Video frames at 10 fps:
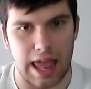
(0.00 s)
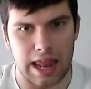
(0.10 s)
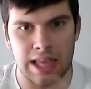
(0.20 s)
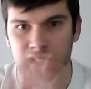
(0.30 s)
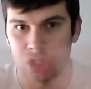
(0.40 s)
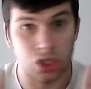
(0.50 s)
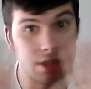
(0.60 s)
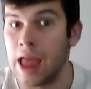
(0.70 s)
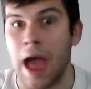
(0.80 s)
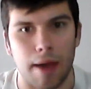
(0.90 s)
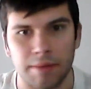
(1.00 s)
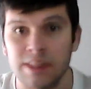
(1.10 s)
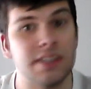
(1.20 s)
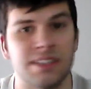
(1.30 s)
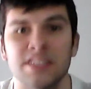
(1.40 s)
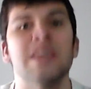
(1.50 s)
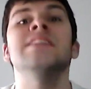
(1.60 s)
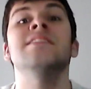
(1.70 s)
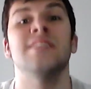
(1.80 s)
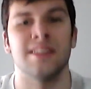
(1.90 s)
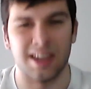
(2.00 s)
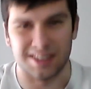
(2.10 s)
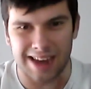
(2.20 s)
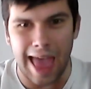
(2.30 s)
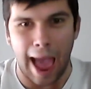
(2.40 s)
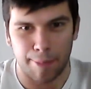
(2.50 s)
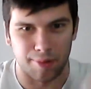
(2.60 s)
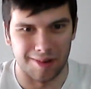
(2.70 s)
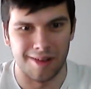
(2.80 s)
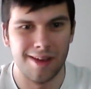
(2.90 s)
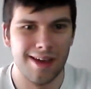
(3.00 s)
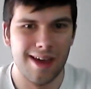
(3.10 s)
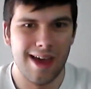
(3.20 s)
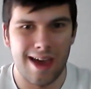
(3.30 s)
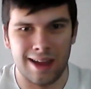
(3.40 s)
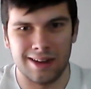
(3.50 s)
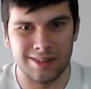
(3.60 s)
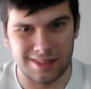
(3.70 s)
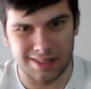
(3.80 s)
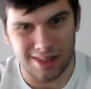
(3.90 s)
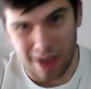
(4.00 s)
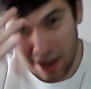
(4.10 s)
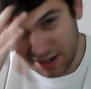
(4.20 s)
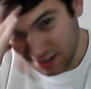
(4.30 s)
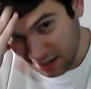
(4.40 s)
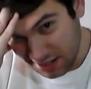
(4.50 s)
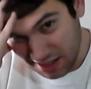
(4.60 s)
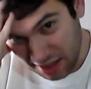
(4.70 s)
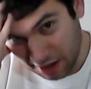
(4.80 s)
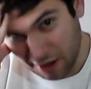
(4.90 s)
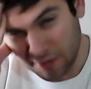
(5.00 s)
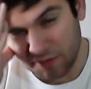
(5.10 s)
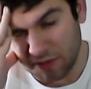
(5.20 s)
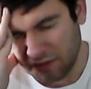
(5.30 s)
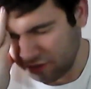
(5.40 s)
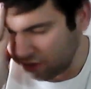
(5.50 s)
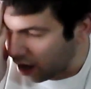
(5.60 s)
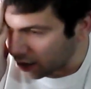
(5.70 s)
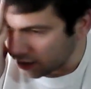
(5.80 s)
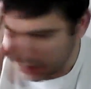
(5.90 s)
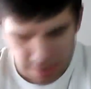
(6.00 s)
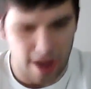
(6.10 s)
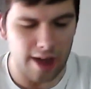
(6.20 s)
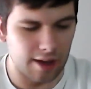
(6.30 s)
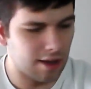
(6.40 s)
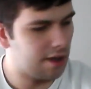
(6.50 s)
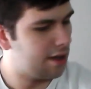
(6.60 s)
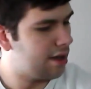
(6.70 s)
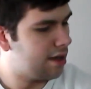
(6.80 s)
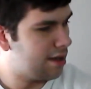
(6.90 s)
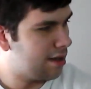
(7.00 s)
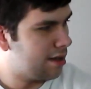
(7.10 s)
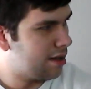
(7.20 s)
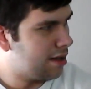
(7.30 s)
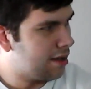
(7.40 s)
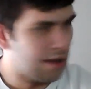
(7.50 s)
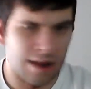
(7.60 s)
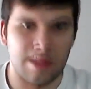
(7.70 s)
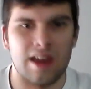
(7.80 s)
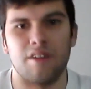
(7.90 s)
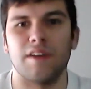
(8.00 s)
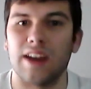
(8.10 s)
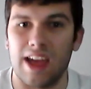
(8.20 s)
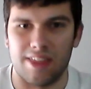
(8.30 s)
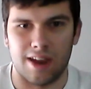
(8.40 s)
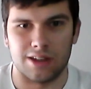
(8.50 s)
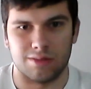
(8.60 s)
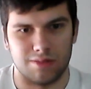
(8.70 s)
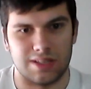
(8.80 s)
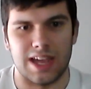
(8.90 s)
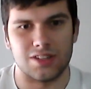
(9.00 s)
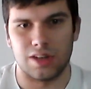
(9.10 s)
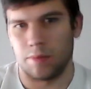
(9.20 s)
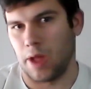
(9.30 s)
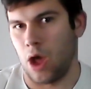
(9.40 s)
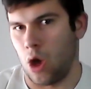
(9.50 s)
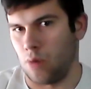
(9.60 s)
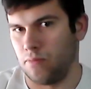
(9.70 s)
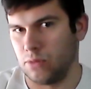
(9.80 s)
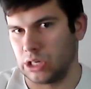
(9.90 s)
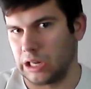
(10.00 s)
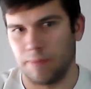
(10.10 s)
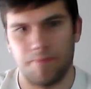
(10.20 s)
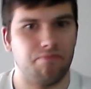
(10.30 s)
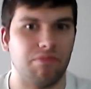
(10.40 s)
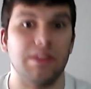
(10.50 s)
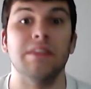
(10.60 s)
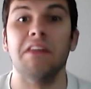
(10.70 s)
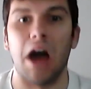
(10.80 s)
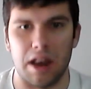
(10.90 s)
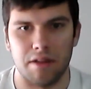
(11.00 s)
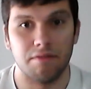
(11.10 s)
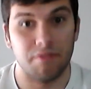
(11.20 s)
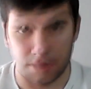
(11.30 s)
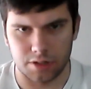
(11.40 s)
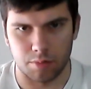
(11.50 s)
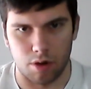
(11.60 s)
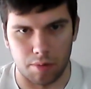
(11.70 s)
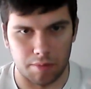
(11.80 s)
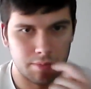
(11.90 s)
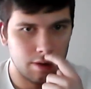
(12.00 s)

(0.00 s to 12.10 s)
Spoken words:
It doesn't happen. And it's just I just kind of sit there going, for fuck's sake. And then I figured out that it was HD. I'm like, oh, done. Fix the problem.